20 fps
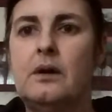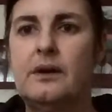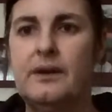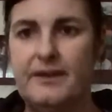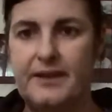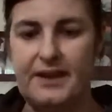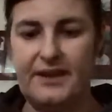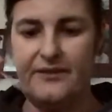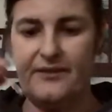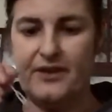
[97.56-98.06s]

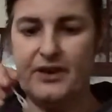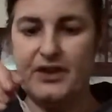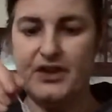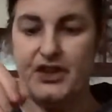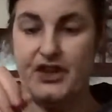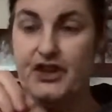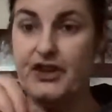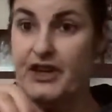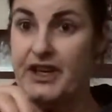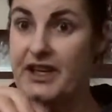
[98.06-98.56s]
They fall
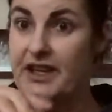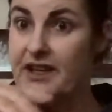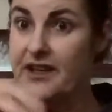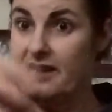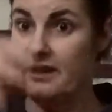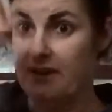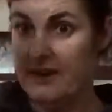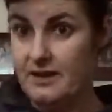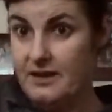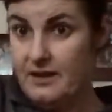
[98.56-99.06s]
straight
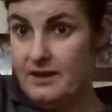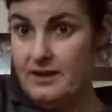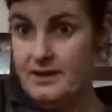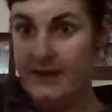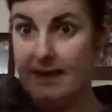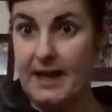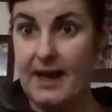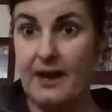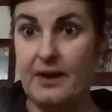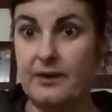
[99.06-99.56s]

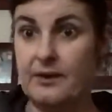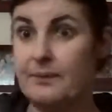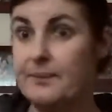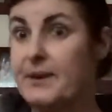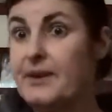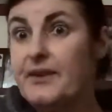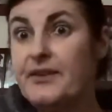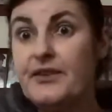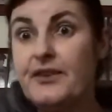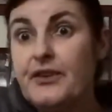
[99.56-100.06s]
down
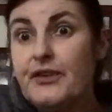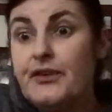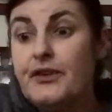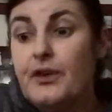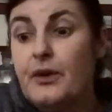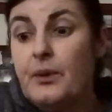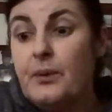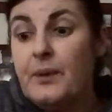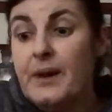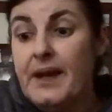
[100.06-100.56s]
because there's
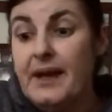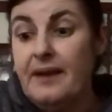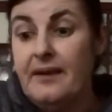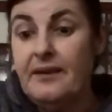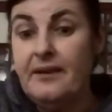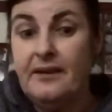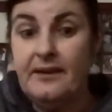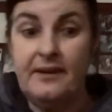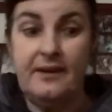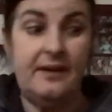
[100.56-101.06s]
no wind.
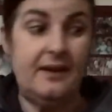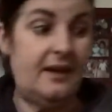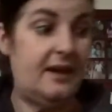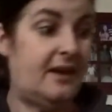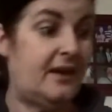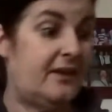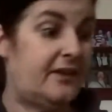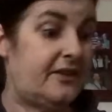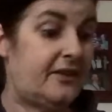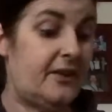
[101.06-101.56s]

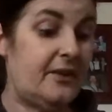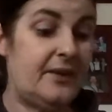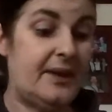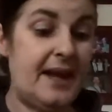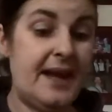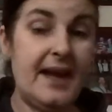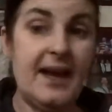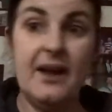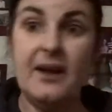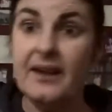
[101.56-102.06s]
So
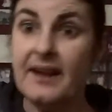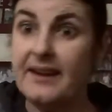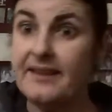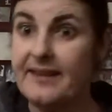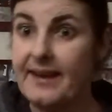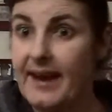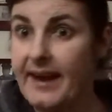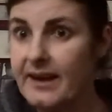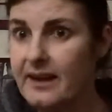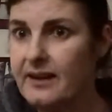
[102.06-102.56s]
now let's
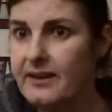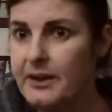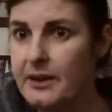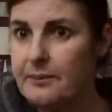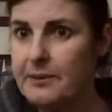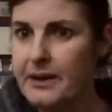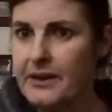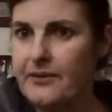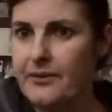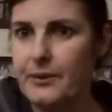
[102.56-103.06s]
add a little
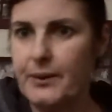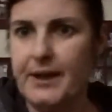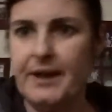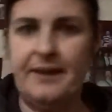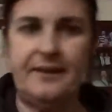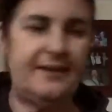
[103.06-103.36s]
bit of wind.